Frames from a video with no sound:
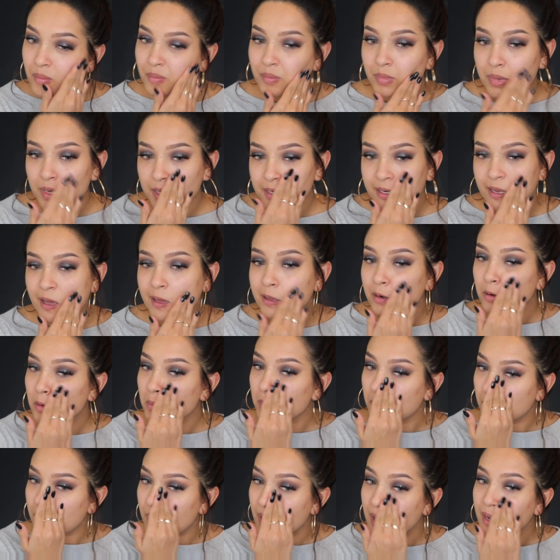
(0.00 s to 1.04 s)
but I
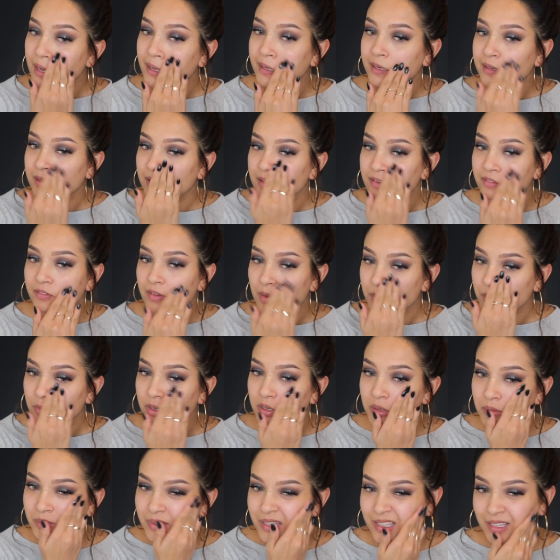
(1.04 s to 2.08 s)
don't mind if I'm
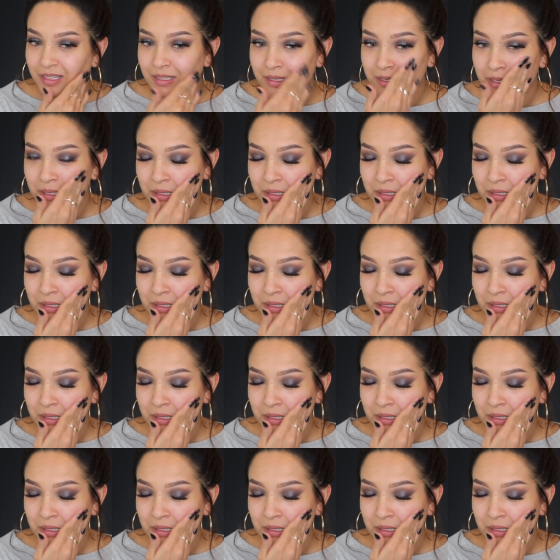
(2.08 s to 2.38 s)
gonna be